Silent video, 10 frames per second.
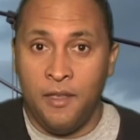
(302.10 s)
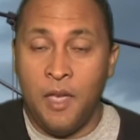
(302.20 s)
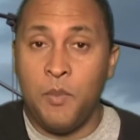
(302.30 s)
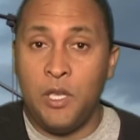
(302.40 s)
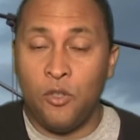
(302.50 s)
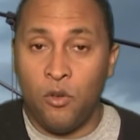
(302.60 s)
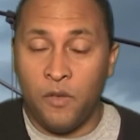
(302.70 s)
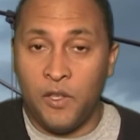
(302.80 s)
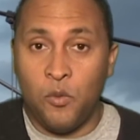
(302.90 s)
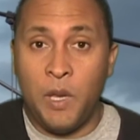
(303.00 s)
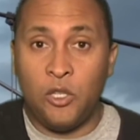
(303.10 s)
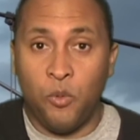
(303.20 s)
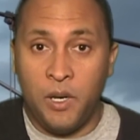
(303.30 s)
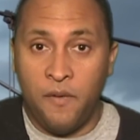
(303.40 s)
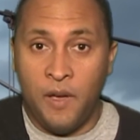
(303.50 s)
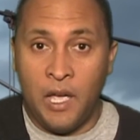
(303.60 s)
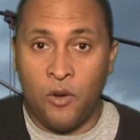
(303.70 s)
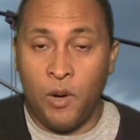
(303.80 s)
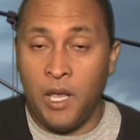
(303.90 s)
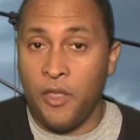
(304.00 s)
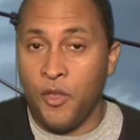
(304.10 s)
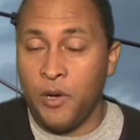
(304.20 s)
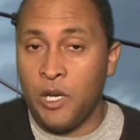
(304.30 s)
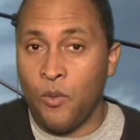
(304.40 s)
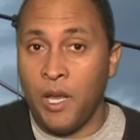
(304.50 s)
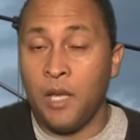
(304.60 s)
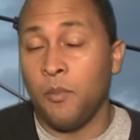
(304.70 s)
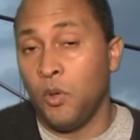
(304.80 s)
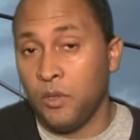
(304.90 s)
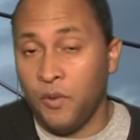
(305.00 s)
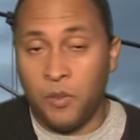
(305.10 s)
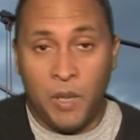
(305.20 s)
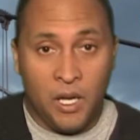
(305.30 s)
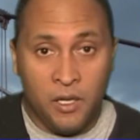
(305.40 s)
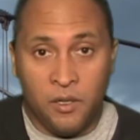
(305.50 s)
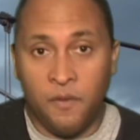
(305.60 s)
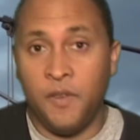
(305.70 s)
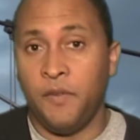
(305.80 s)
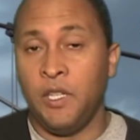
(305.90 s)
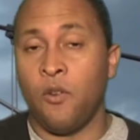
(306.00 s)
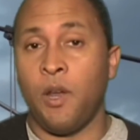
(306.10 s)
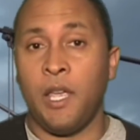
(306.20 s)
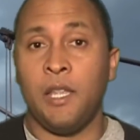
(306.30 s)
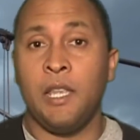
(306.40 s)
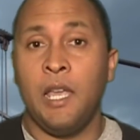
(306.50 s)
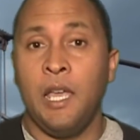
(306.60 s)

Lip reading: That means those of us who make 25 grand, 30 grand, most of us make under 50 grand.